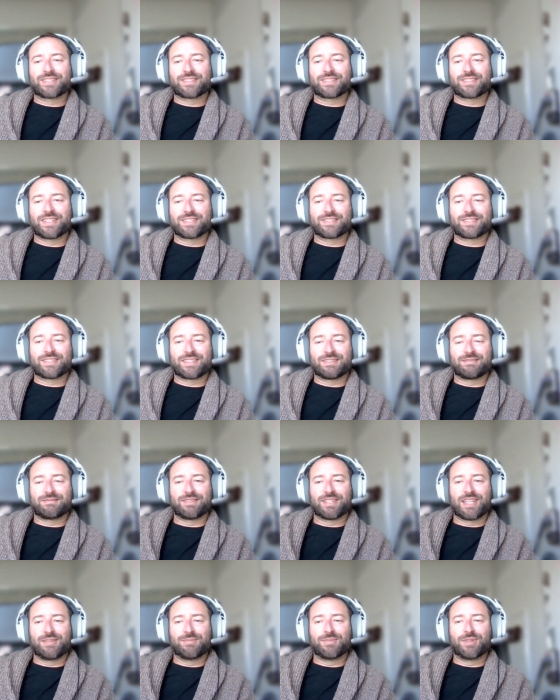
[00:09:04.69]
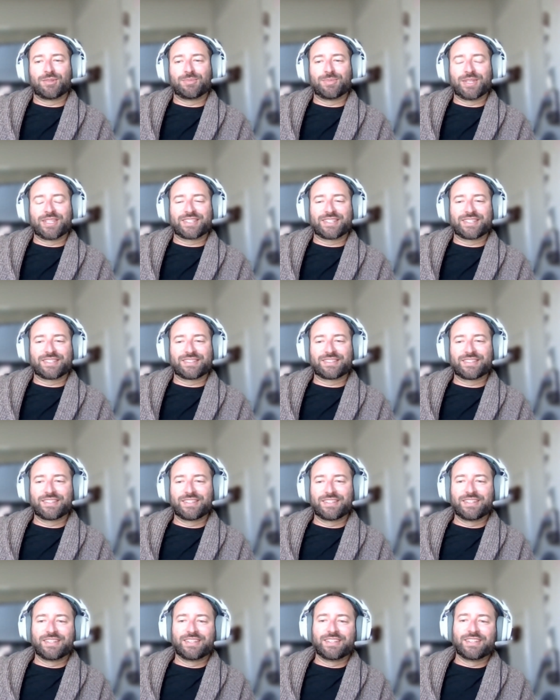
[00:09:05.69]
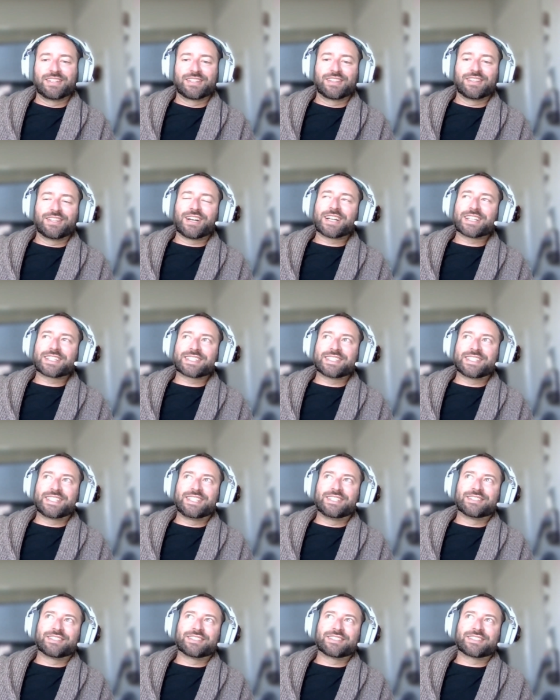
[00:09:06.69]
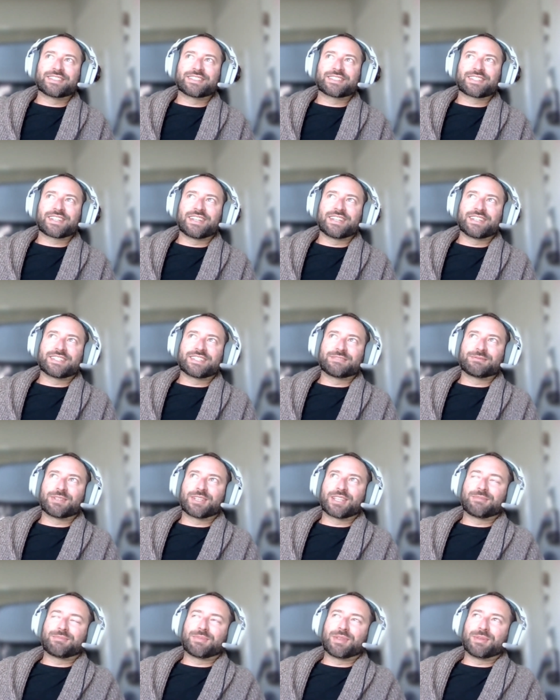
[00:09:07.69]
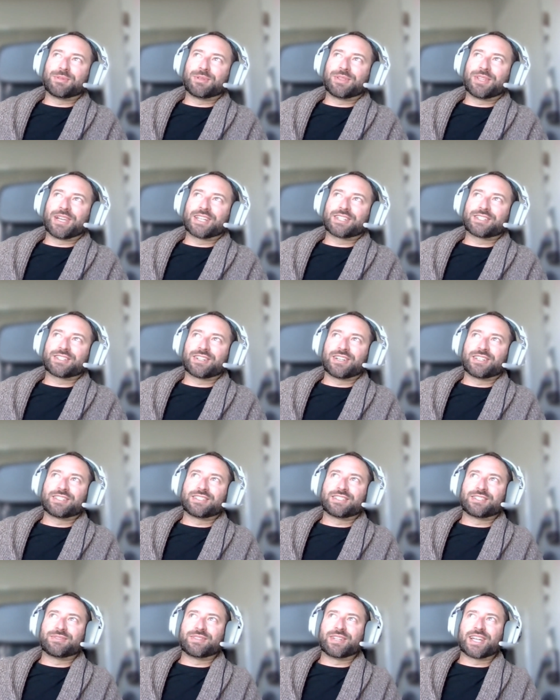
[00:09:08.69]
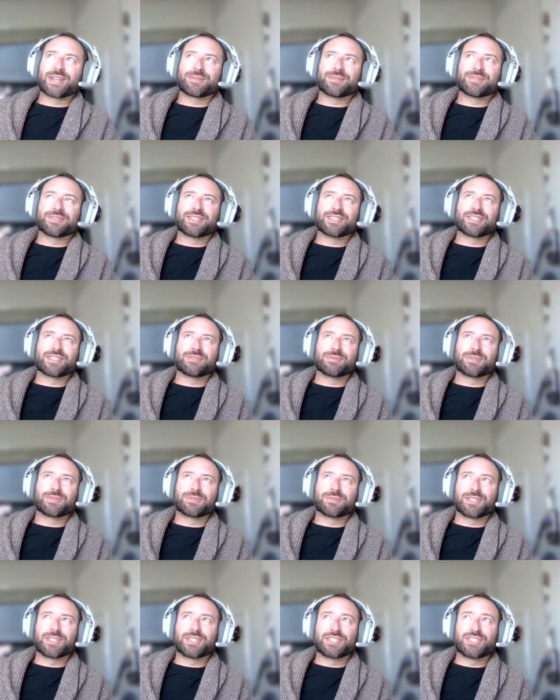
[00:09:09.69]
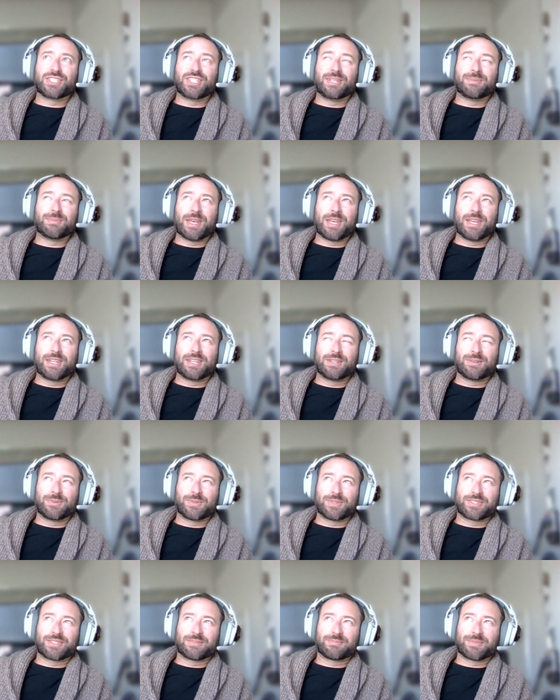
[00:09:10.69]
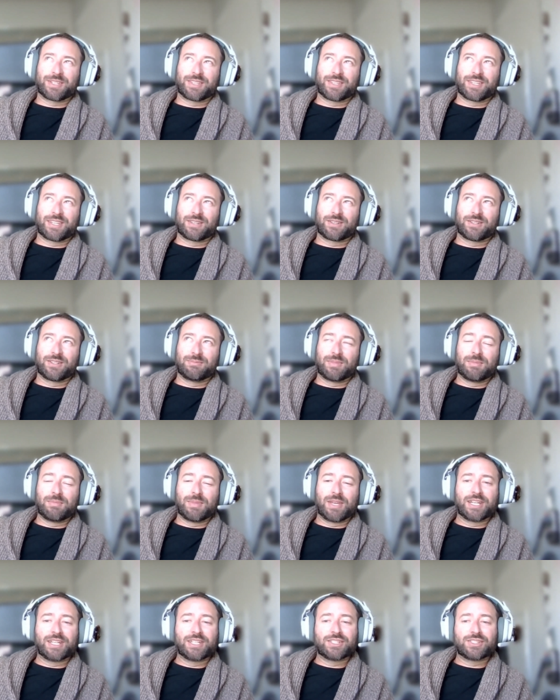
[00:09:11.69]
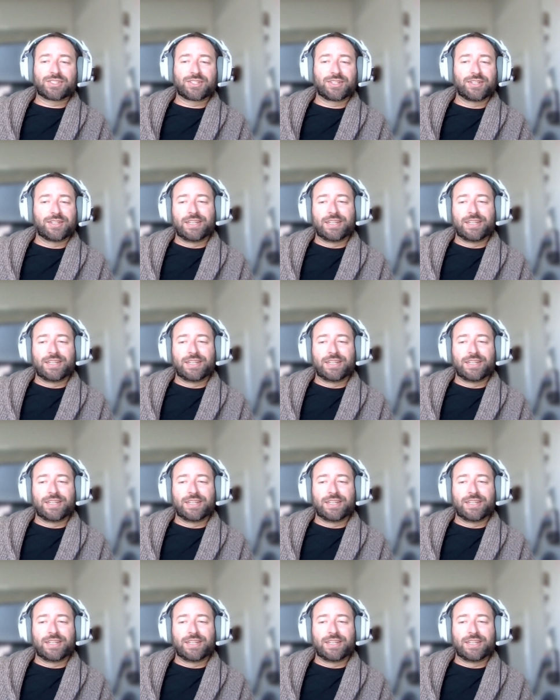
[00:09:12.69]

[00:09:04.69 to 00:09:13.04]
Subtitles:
That's how you build a business. Lost leaders is kind of something that people latched onto when acquisition was really cheap, and it was something that could be managed.